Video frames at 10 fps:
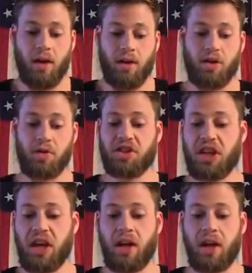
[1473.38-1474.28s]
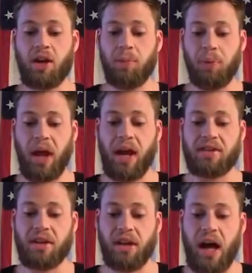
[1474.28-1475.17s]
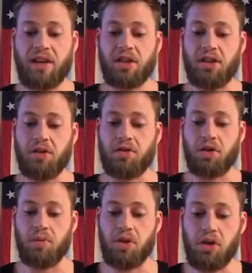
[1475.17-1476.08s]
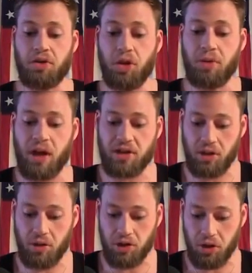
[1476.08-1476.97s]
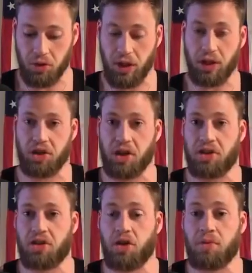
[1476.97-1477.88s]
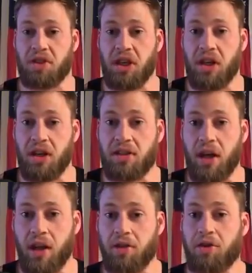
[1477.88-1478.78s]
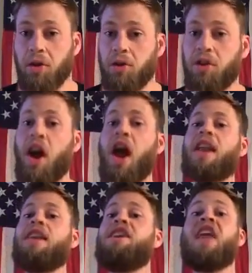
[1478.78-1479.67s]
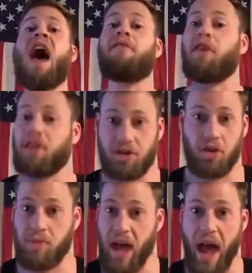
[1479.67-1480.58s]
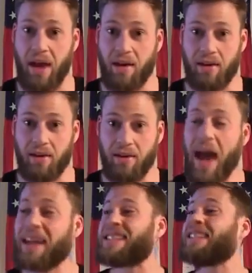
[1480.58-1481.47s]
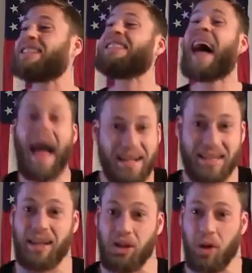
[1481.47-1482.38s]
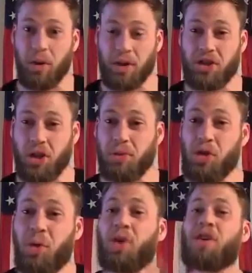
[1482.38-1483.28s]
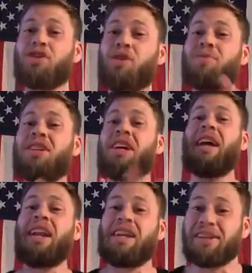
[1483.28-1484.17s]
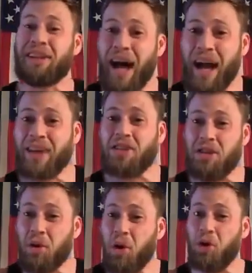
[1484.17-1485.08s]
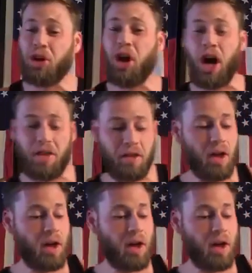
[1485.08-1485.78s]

So CNN complains and lies to YouTube. YouTube doesn't do the due diligence, assume CNN is telling the truth. Never assume that. That is the last thing you want to assume. You want to assume CNN is lying to you whole cloth.